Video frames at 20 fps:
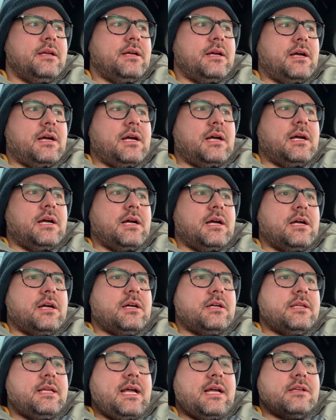
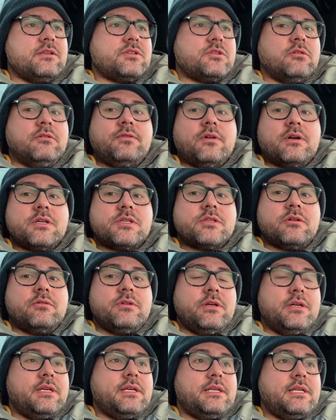Yeah, so far so
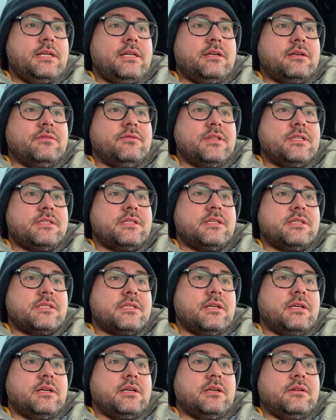good in here. This is,
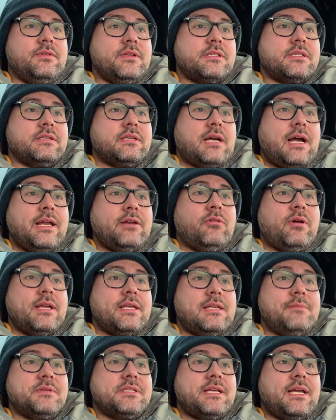I know I
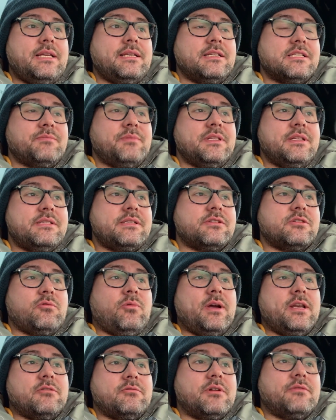keep saying this, but this is
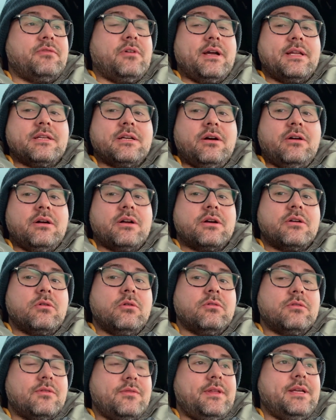quite a refined car.
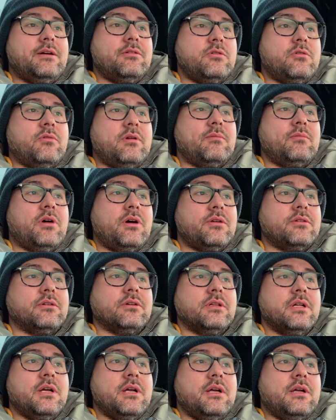Over the outgoing
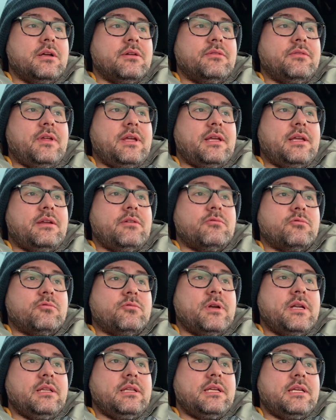model, they
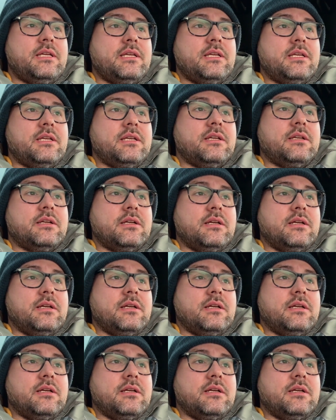really